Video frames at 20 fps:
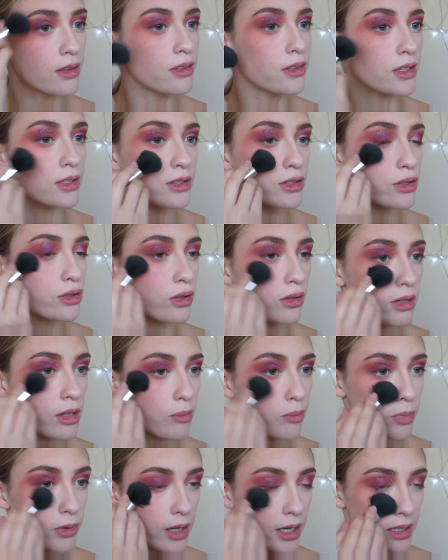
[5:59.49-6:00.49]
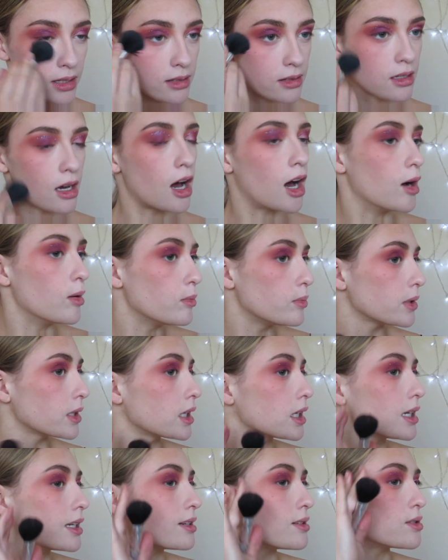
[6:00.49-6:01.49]
that slowly blends up
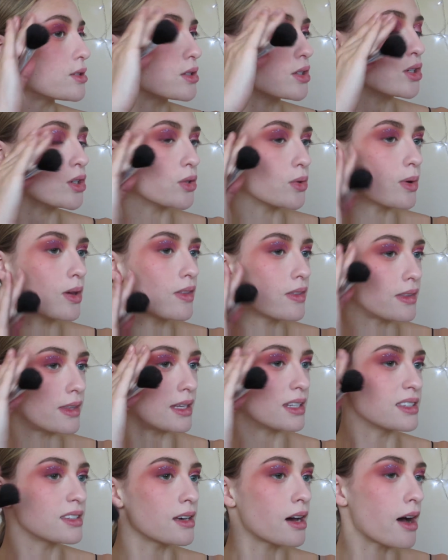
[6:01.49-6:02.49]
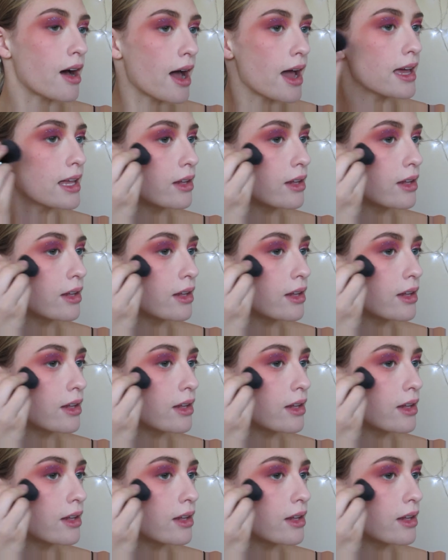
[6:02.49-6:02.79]
into this eye